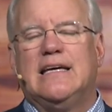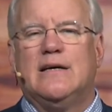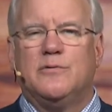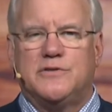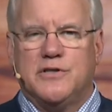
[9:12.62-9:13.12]

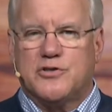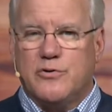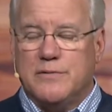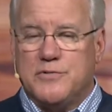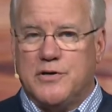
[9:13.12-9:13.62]
It was the
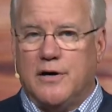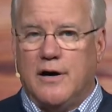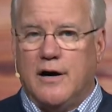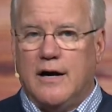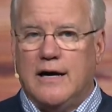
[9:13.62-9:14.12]

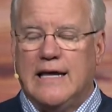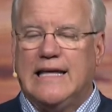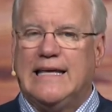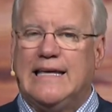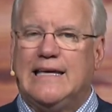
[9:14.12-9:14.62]
scripture.
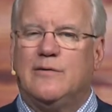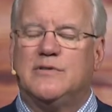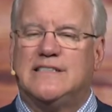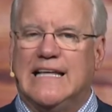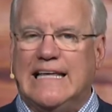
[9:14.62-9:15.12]
It
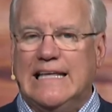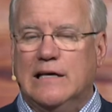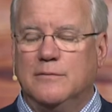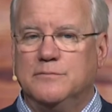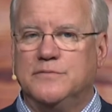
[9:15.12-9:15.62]
was the
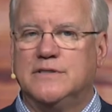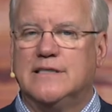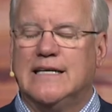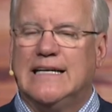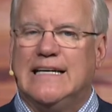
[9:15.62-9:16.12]
hymns.
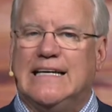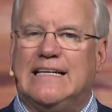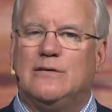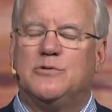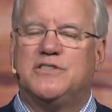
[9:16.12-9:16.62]

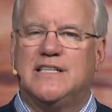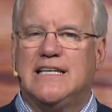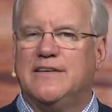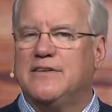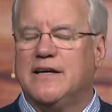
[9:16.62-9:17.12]
It was the
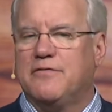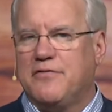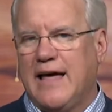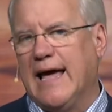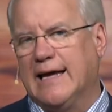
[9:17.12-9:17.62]
giving of
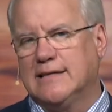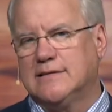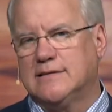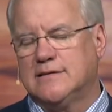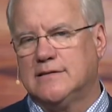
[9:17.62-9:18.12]

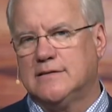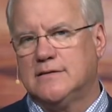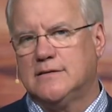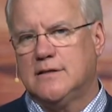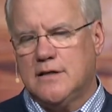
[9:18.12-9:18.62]
thanks
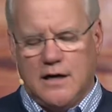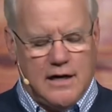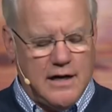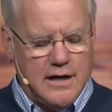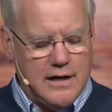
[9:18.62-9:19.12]
to
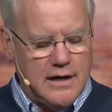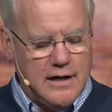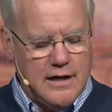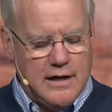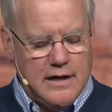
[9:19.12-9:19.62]
God.
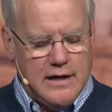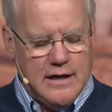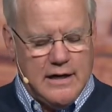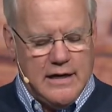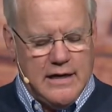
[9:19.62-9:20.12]

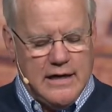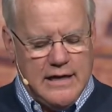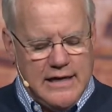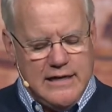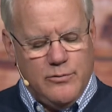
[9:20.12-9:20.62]

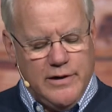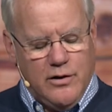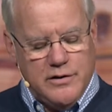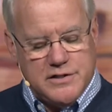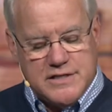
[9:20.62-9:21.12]
And he went
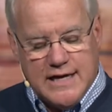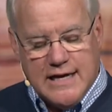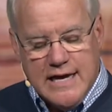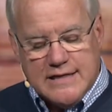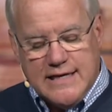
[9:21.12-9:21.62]
on to say,
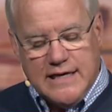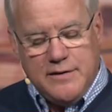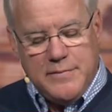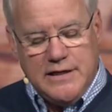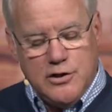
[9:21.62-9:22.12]
the
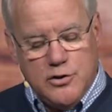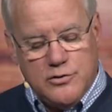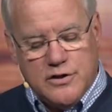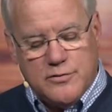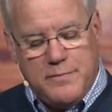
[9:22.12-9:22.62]
enemy knew
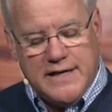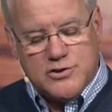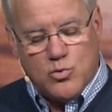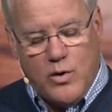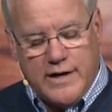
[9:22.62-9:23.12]
that the
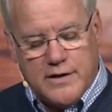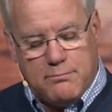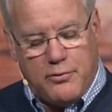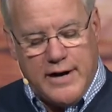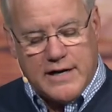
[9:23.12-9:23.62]
best way to
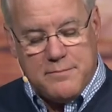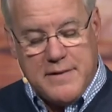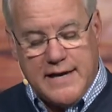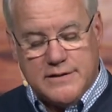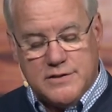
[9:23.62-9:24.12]
break a
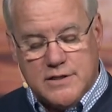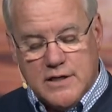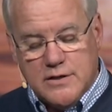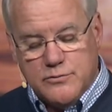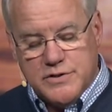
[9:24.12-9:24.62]
man's
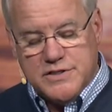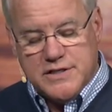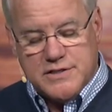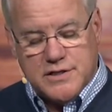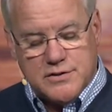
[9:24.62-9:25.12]

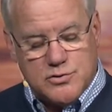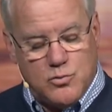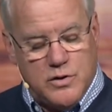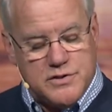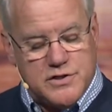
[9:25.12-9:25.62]
resistance
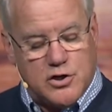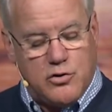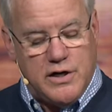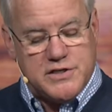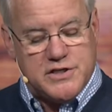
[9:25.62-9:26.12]
was to
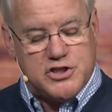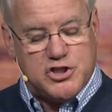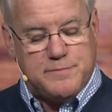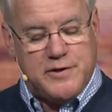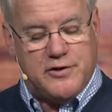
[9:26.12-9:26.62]
crush his
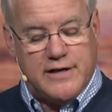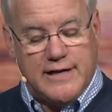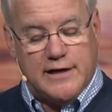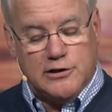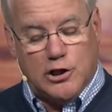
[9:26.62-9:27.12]
spirit
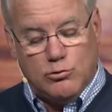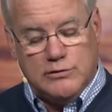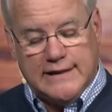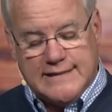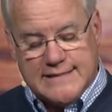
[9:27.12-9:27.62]
in a
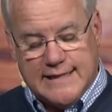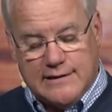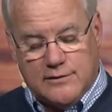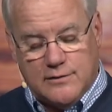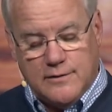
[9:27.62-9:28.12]
lonely
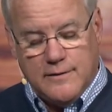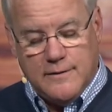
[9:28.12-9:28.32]
cell.